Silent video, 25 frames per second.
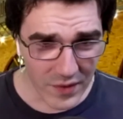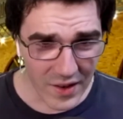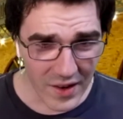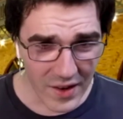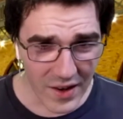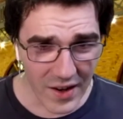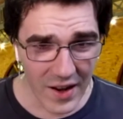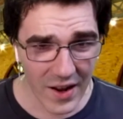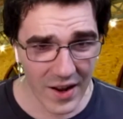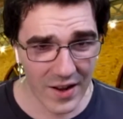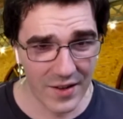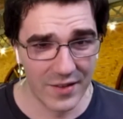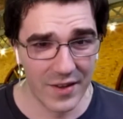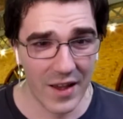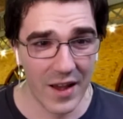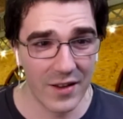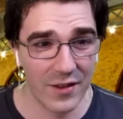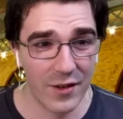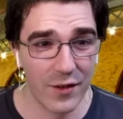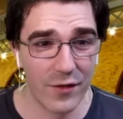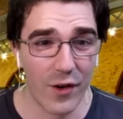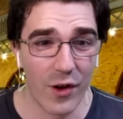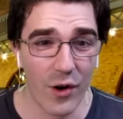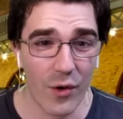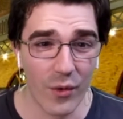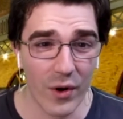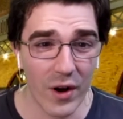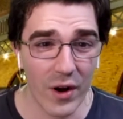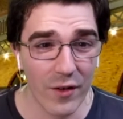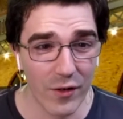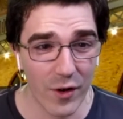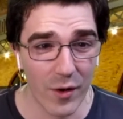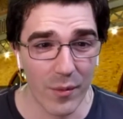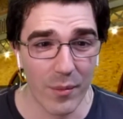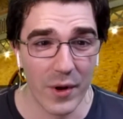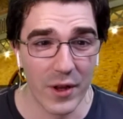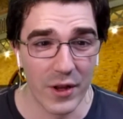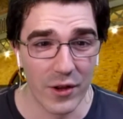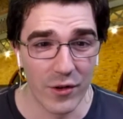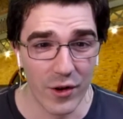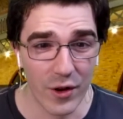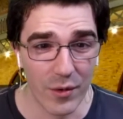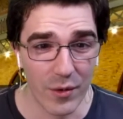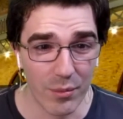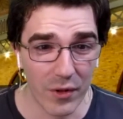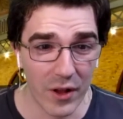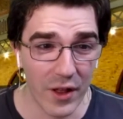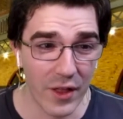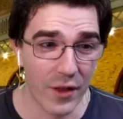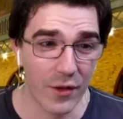a saxophone or whatever, but you could play
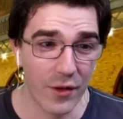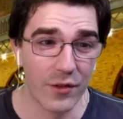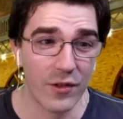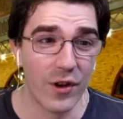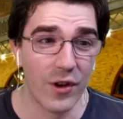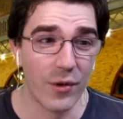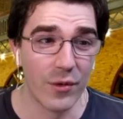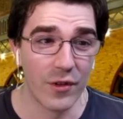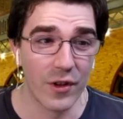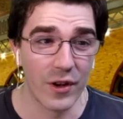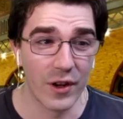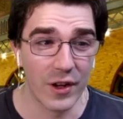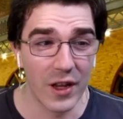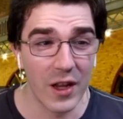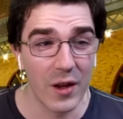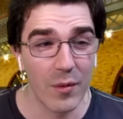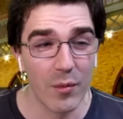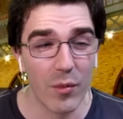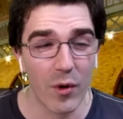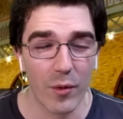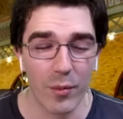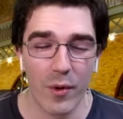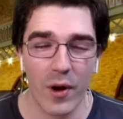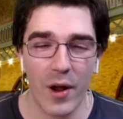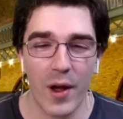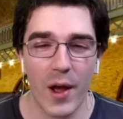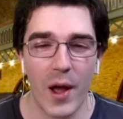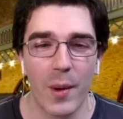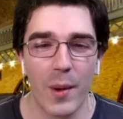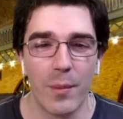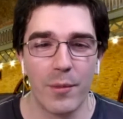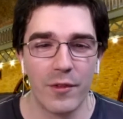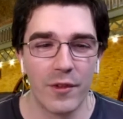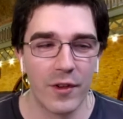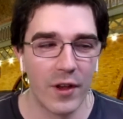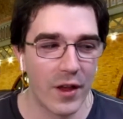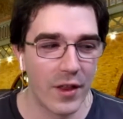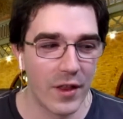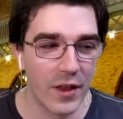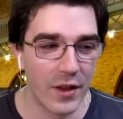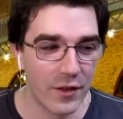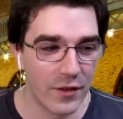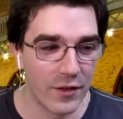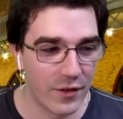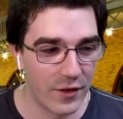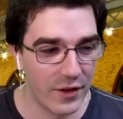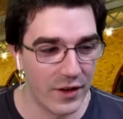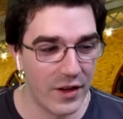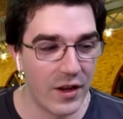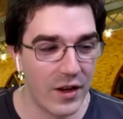those notes on a keyboard perhaps and then
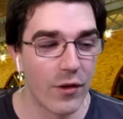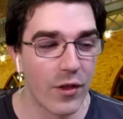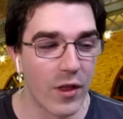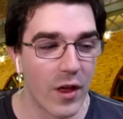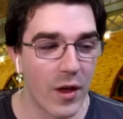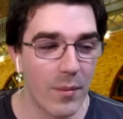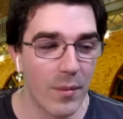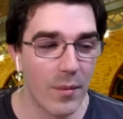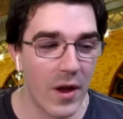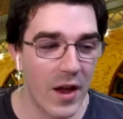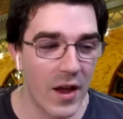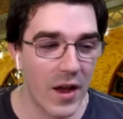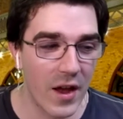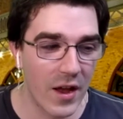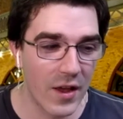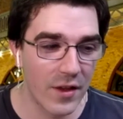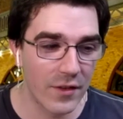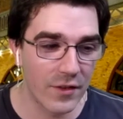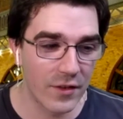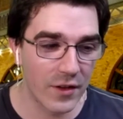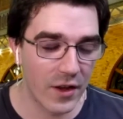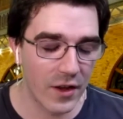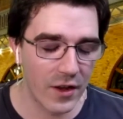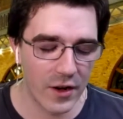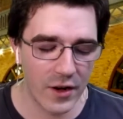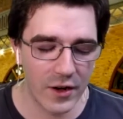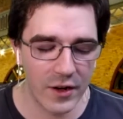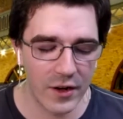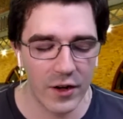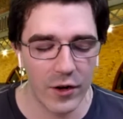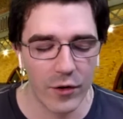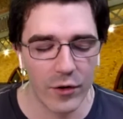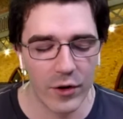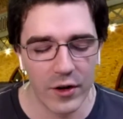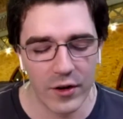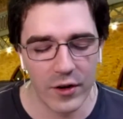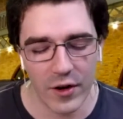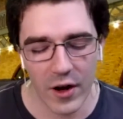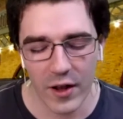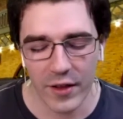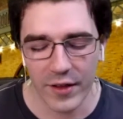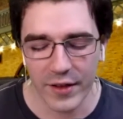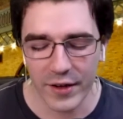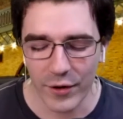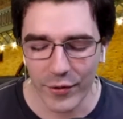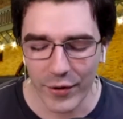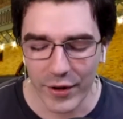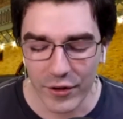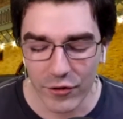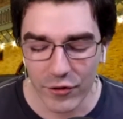hear them as, you know, an entirely new
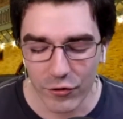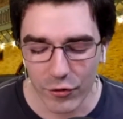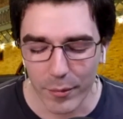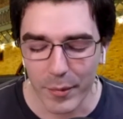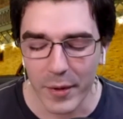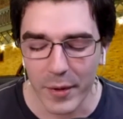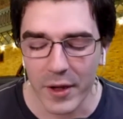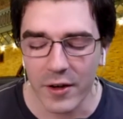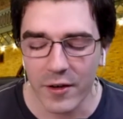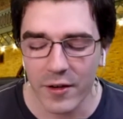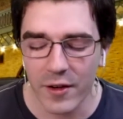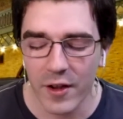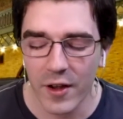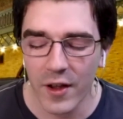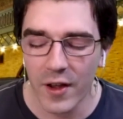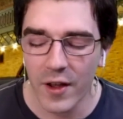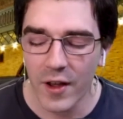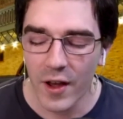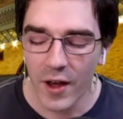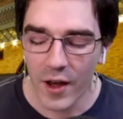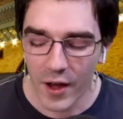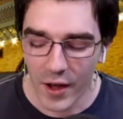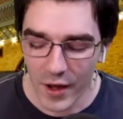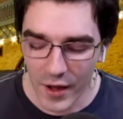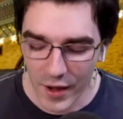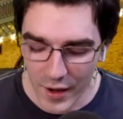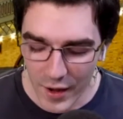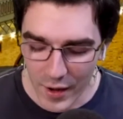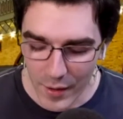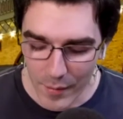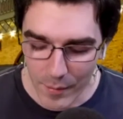instrument. Um,